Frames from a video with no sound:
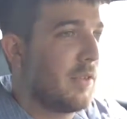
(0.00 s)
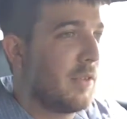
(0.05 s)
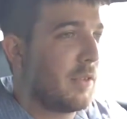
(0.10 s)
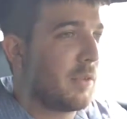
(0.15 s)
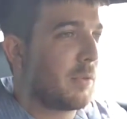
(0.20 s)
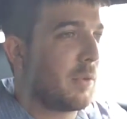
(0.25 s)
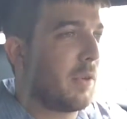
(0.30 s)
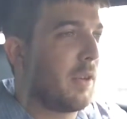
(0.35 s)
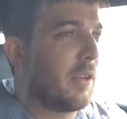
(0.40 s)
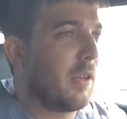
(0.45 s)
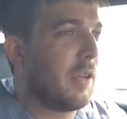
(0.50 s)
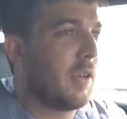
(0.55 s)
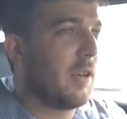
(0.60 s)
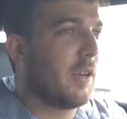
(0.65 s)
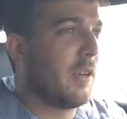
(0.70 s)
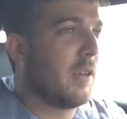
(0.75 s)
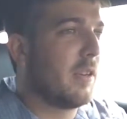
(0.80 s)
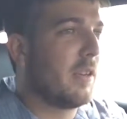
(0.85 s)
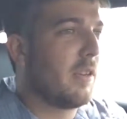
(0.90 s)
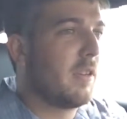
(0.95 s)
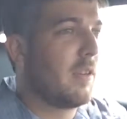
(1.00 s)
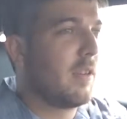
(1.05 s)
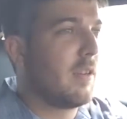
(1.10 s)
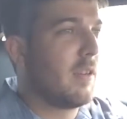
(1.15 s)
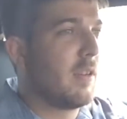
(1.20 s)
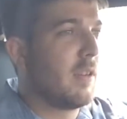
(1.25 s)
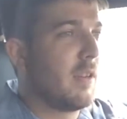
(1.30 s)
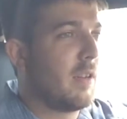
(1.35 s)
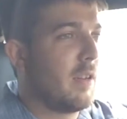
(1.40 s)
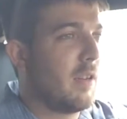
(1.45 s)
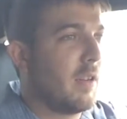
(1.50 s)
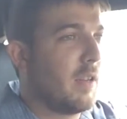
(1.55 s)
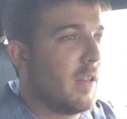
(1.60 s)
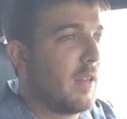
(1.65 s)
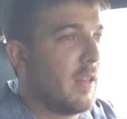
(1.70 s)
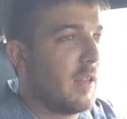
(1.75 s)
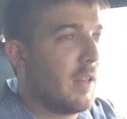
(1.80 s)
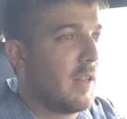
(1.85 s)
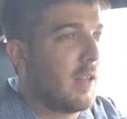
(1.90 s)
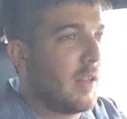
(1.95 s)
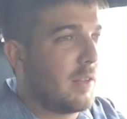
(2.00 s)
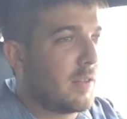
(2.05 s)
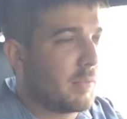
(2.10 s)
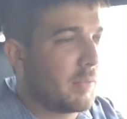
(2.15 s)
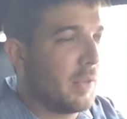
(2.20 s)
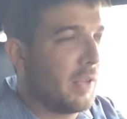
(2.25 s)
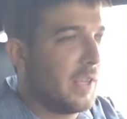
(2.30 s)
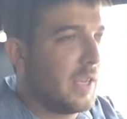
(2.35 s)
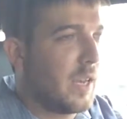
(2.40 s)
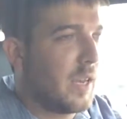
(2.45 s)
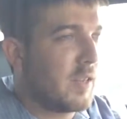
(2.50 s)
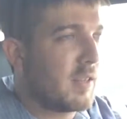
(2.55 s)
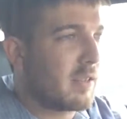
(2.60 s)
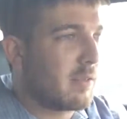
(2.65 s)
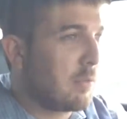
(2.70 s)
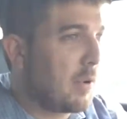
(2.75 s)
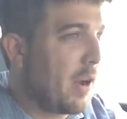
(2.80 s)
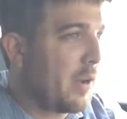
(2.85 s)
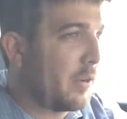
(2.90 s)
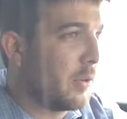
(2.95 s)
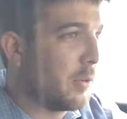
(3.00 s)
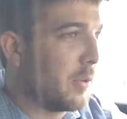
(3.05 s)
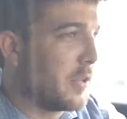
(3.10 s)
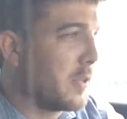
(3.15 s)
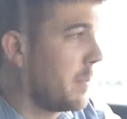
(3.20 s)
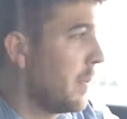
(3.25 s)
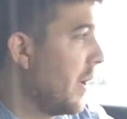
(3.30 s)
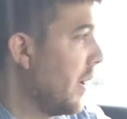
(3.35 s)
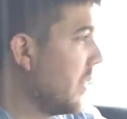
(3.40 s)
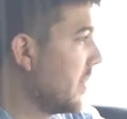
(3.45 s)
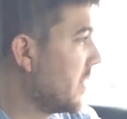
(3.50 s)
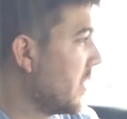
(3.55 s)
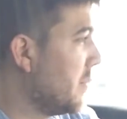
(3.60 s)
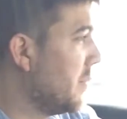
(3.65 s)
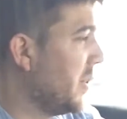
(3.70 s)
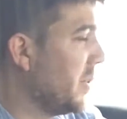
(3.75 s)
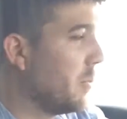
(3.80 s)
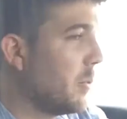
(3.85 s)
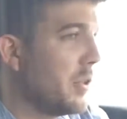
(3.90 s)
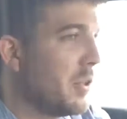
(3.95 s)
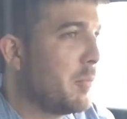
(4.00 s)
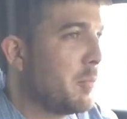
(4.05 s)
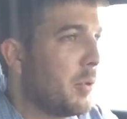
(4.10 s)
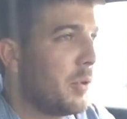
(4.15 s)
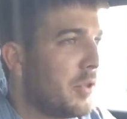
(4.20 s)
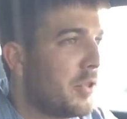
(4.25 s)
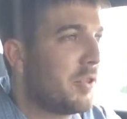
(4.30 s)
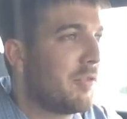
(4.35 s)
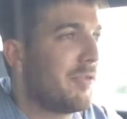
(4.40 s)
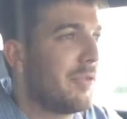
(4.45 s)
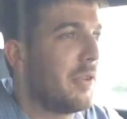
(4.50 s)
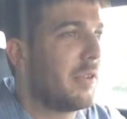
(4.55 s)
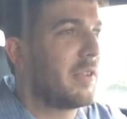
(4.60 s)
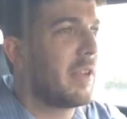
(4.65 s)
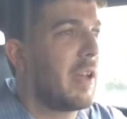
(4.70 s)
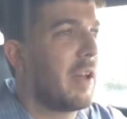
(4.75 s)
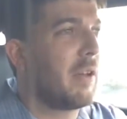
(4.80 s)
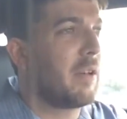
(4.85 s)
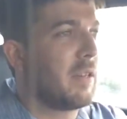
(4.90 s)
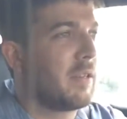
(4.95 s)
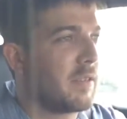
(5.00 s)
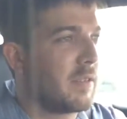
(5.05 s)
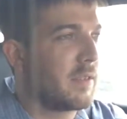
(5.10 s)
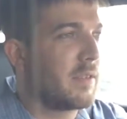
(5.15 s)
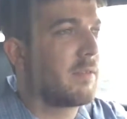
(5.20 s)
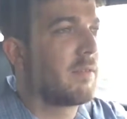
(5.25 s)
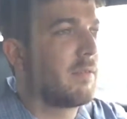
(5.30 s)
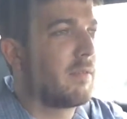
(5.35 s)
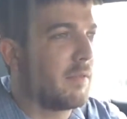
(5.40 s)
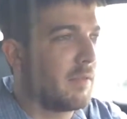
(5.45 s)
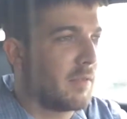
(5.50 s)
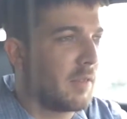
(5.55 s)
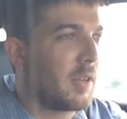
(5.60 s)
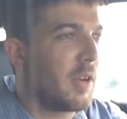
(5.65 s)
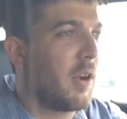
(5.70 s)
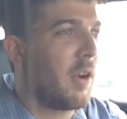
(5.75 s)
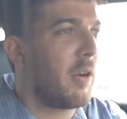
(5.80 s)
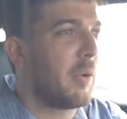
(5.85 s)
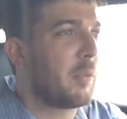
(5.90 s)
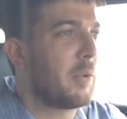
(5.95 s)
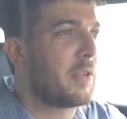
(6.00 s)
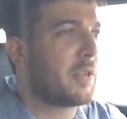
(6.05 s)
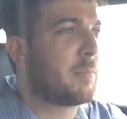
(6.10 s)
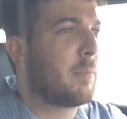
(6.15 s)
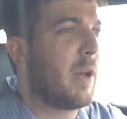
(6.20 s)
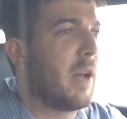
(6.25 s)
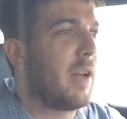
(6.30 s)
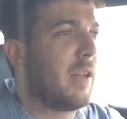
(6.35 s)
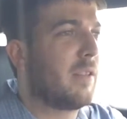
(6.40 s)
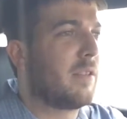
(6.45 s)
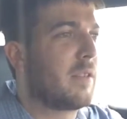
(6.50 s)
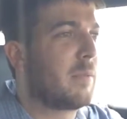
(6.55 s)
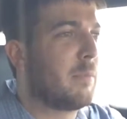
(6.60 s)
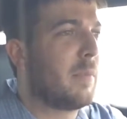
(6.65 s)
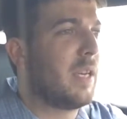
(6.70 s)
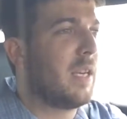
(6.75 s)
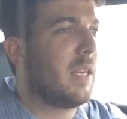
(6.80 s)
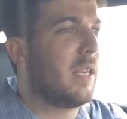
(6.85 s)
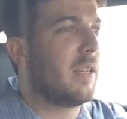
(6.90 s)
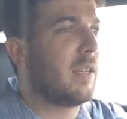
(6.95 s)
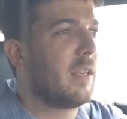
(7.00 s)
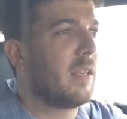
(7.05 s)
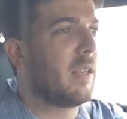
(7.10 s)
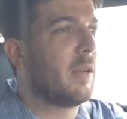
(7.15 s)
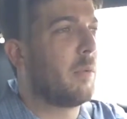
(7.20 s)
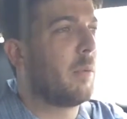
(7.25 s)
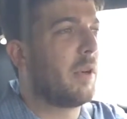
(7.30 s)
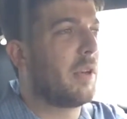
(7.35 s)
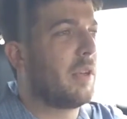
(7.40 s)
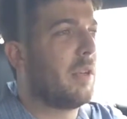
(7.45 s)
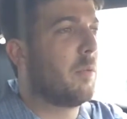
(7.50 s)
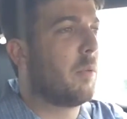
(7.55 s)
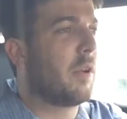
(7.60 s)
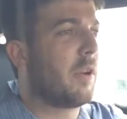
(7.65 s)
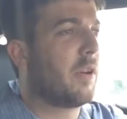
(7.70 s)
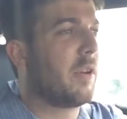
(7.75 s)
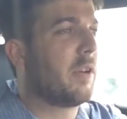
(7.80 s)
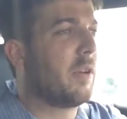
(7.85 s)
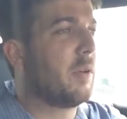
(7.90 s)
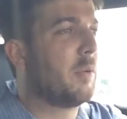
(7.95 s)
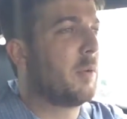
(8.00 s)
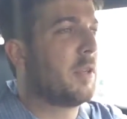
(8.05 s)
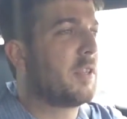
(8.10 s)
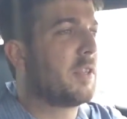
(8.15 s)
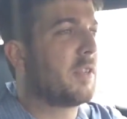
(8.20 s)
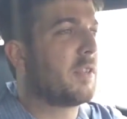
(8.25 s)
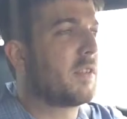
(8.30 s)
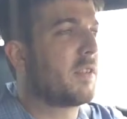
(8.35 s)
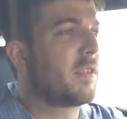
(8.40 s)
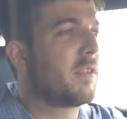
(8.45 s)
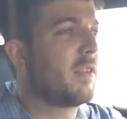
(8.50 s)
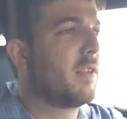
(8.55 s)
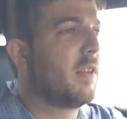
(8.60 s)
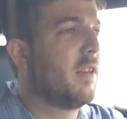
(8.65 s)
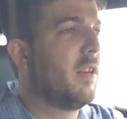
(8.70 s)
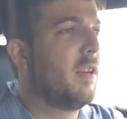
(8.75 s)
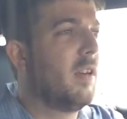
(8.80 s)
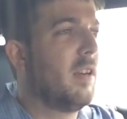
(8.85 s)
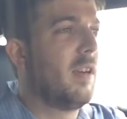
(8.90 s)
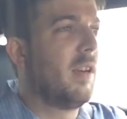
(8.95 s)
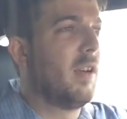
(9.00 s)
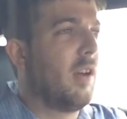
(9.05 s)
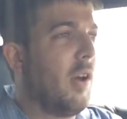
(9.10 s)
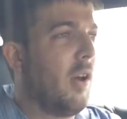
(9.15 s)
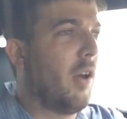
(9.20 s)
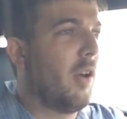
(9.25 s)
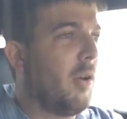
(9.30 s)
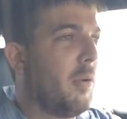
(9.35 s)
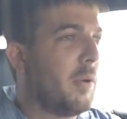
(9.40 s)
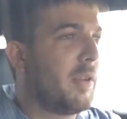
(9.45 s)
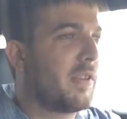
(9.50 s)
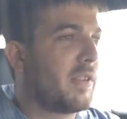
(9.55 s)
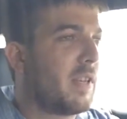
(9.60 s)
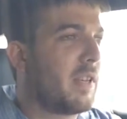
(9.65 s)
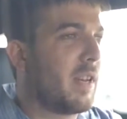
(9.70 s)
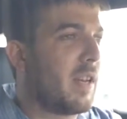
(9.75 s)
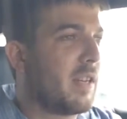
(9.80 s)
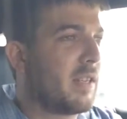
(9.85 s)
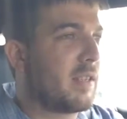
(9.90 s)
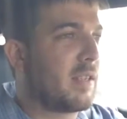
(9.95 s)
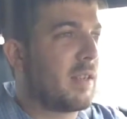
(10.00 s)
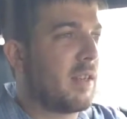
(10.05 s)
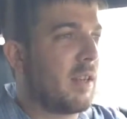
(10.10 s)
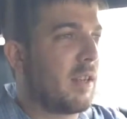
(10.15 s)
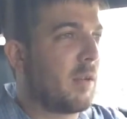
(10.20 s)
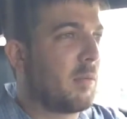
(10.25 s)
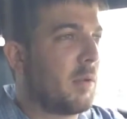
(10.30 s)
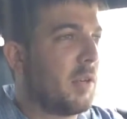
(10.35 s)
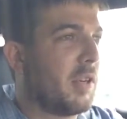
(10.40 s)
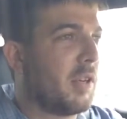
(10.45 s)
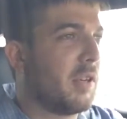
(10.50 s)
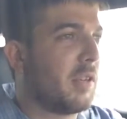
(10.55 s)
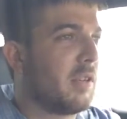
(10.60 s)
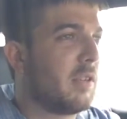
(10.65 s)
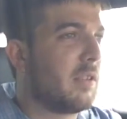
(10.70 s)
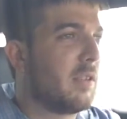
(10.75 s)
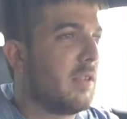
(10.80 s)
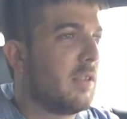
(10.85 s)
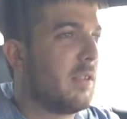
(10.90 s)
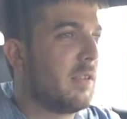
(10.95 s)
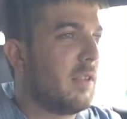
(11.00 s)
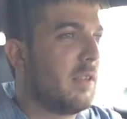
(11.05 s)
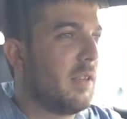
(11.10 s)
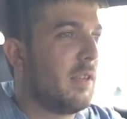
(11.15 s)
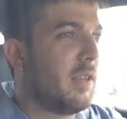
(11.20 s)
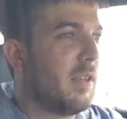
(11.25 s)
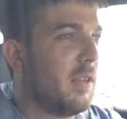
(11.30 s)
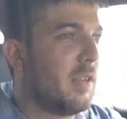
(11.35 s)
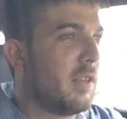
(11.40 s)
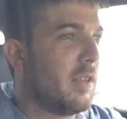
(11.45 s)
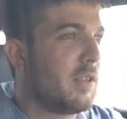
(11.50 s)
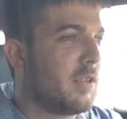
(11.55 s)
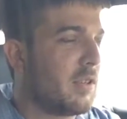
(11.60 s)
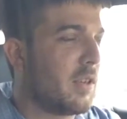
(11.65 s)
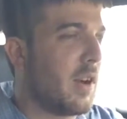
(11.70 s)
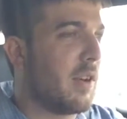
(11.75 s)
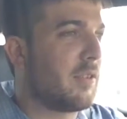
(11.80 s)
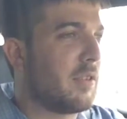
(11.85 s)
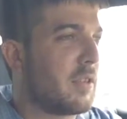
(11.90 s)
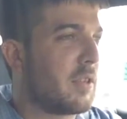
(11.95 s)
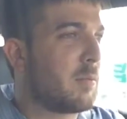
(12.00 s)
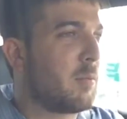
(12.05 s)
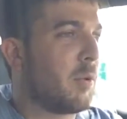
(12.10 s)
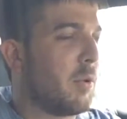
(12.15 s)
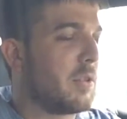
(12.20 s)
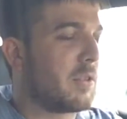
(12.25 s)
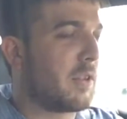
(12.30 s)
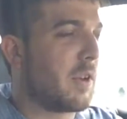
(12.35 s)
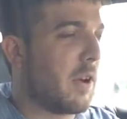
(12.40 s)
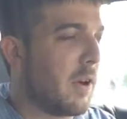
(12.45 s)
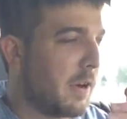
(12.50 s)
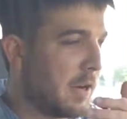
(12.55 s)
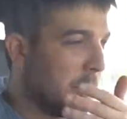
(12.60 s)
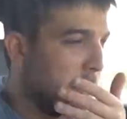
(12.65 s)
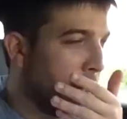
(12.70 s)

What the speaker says: Feels really good. It's really nice throttle response. I mean, when you push your foot down, car responds immediately to what you want to do, which is always a nice thing when you're driving a sports car